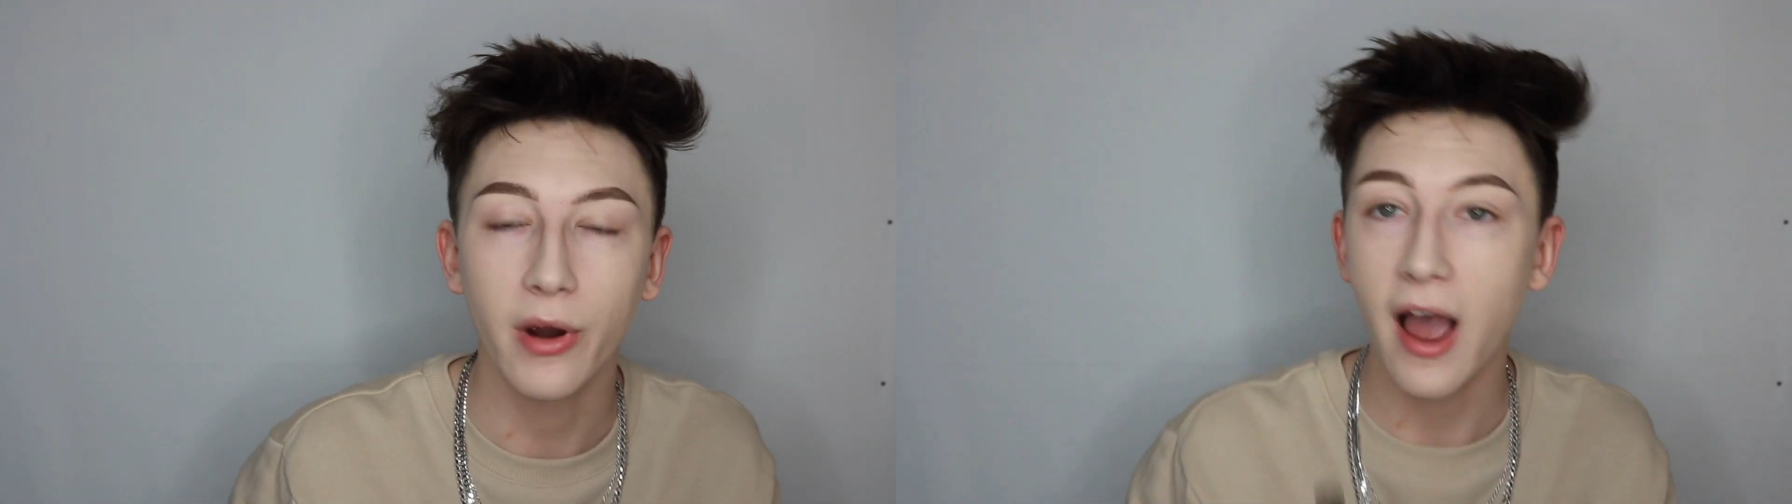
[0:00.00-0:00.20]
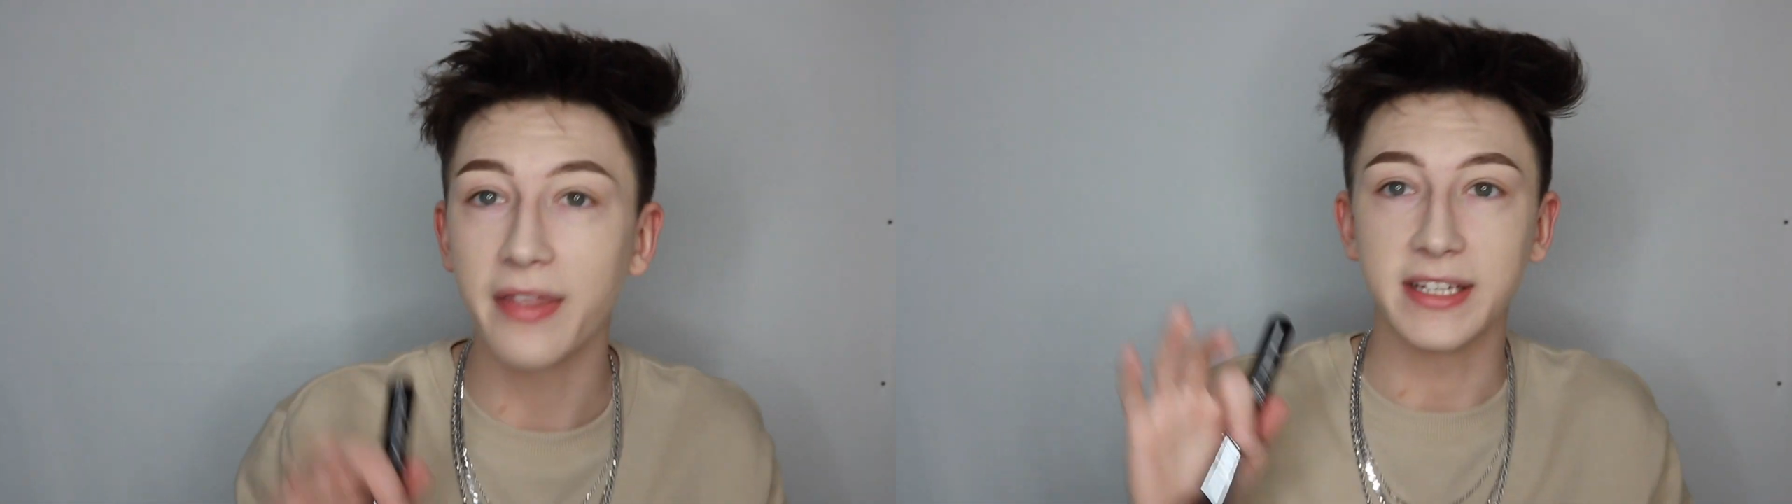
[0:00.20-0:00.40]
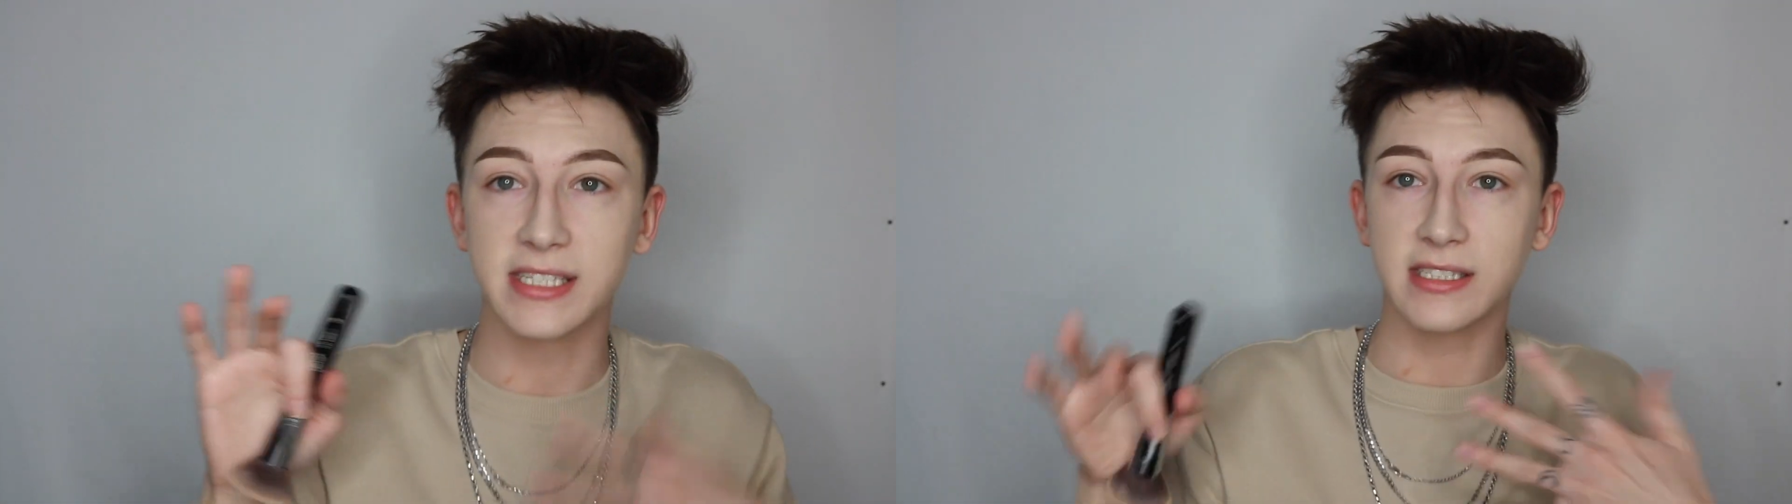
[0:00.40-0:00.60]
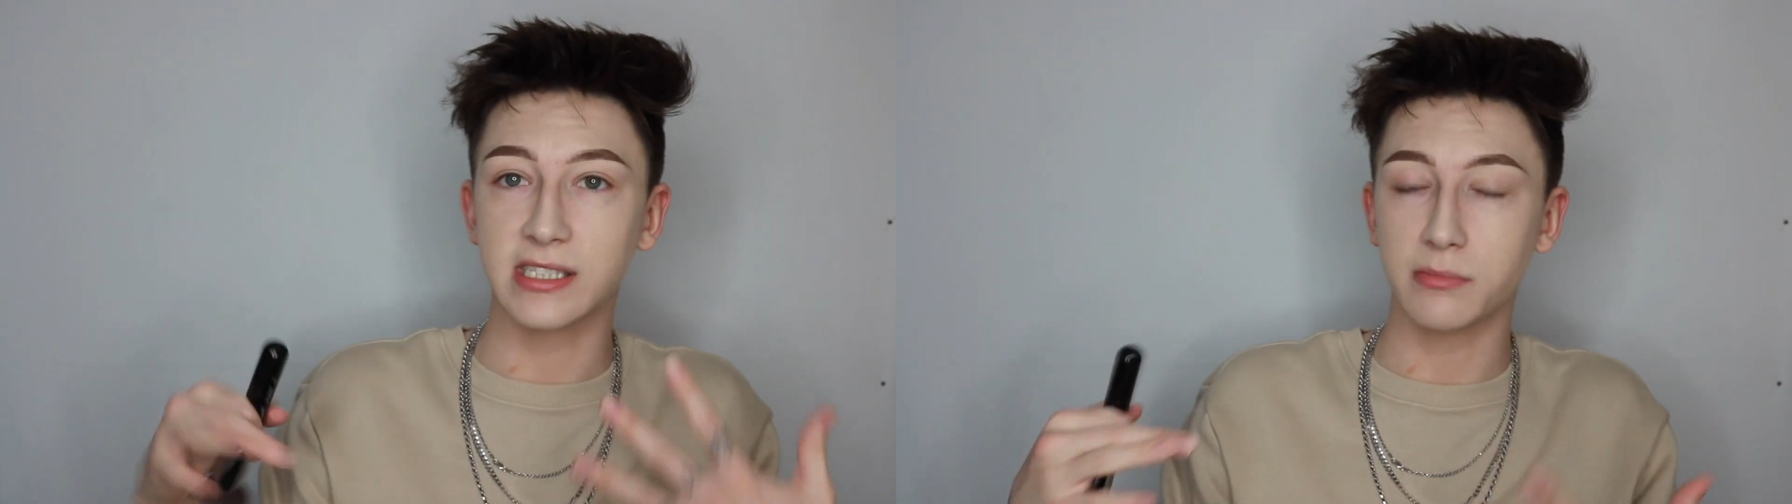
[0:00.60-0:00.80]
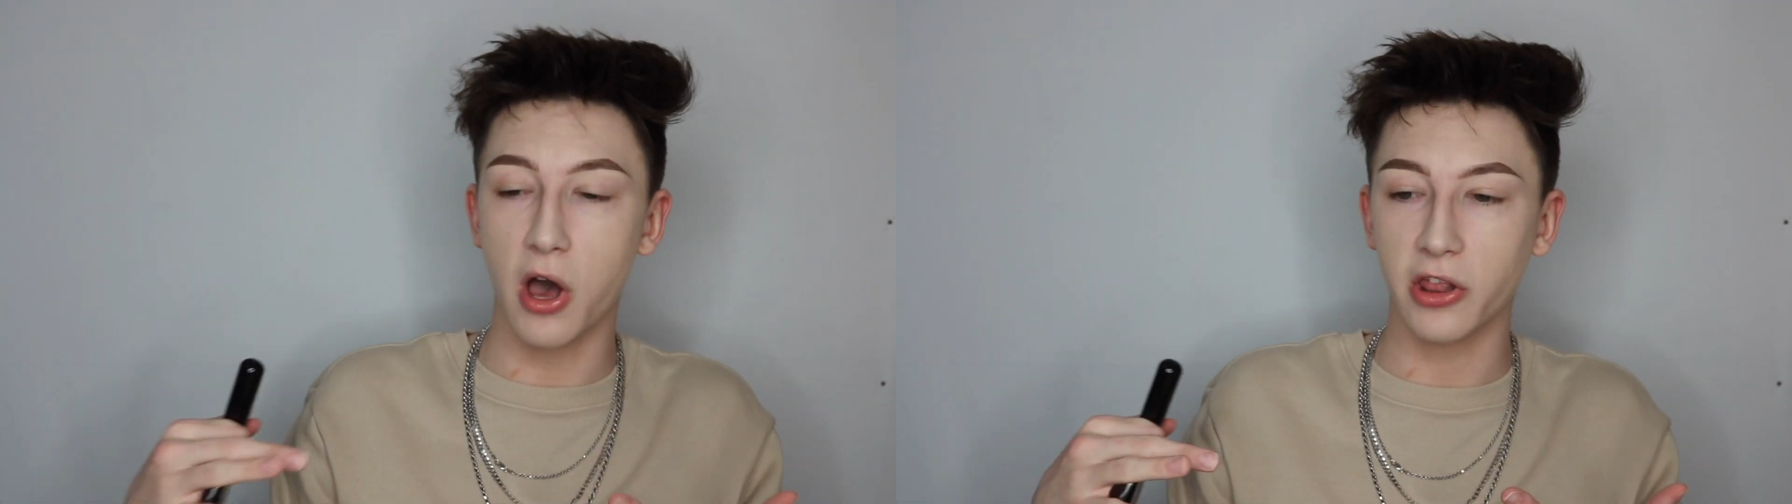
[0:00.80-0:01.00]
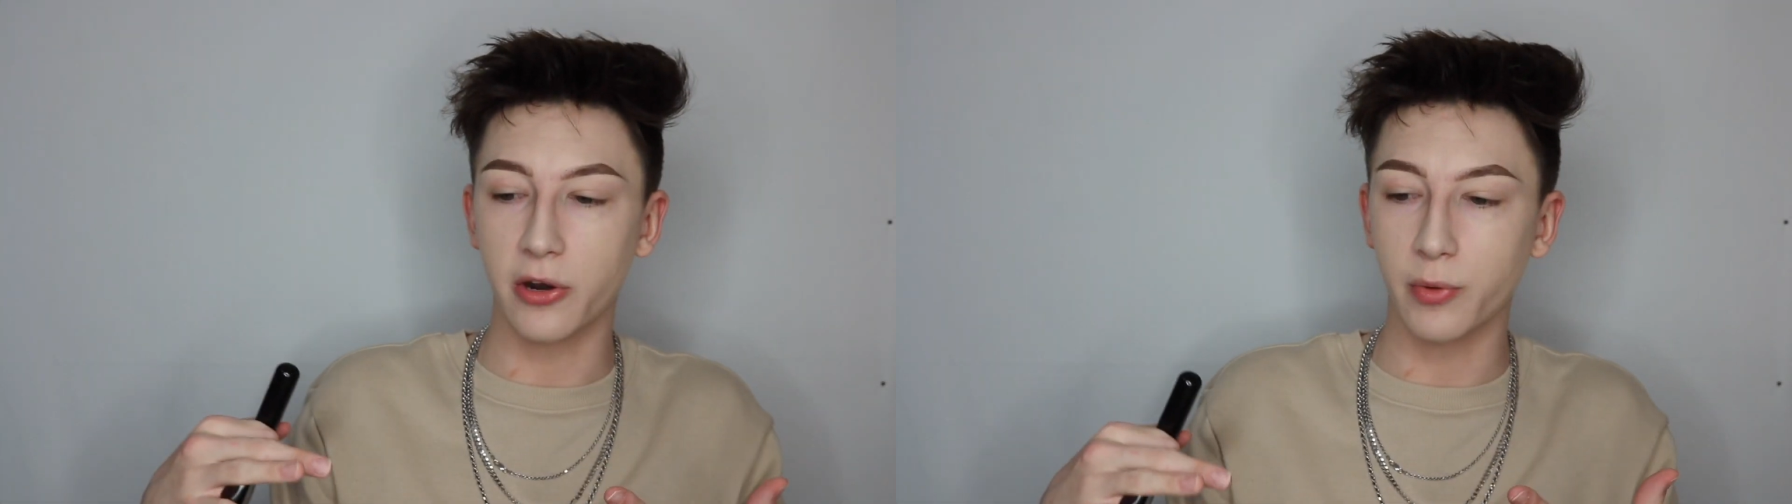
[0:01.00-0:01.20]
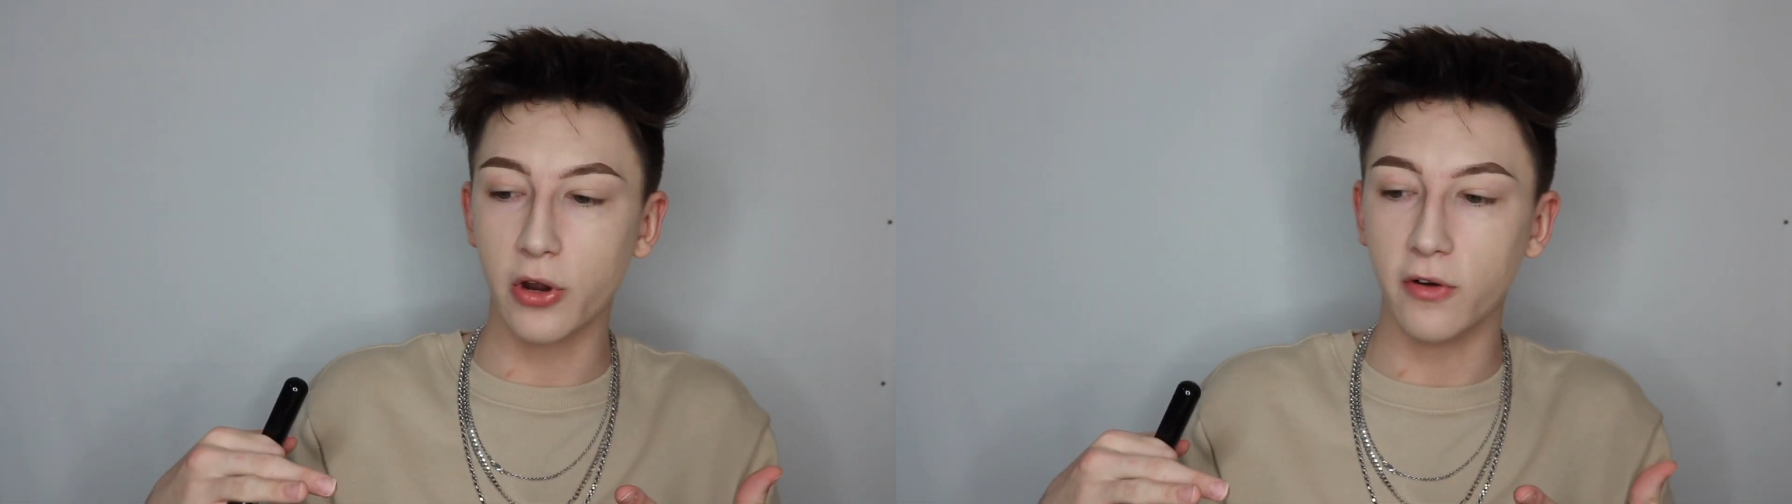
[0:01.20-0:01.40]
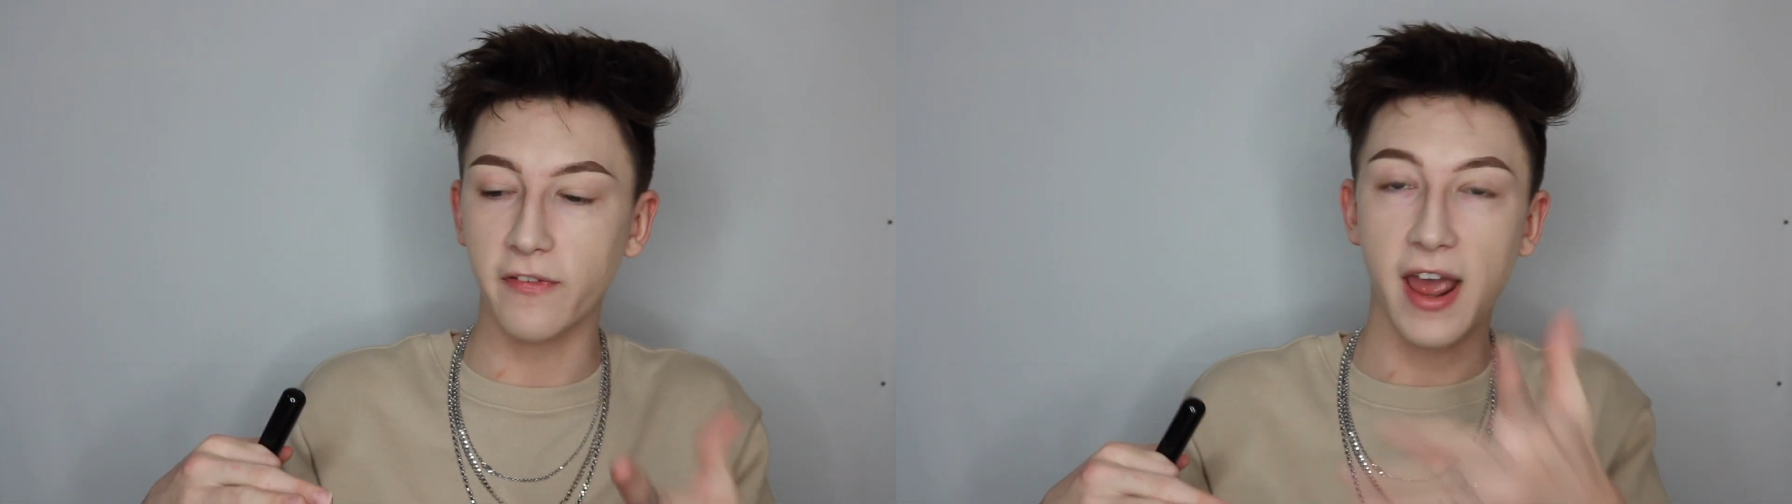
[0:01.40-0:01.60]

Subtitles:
we're on this small little roof.